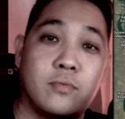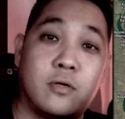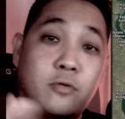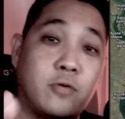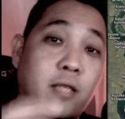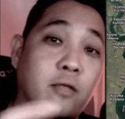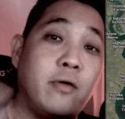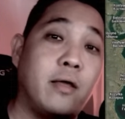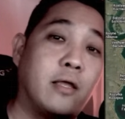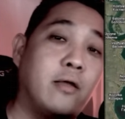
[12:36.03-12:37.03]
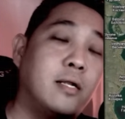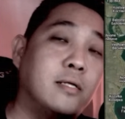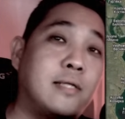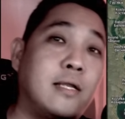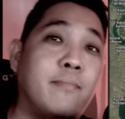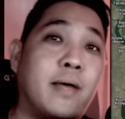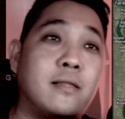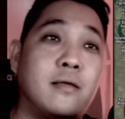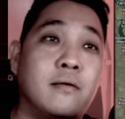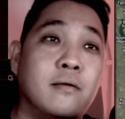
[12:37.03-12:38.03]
you understand it better?